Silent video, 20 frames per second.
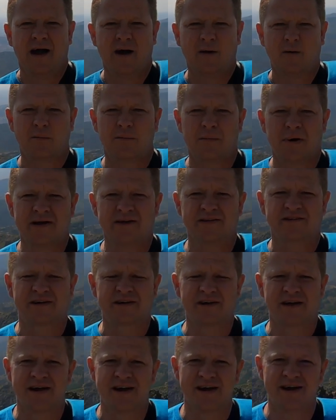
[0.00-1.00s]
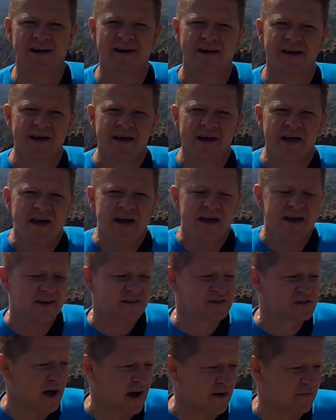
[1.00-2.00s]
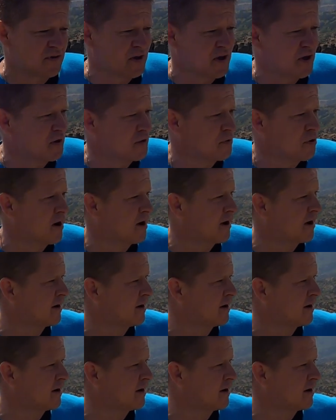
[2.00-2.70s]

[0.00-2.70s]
How amazing. It's that view.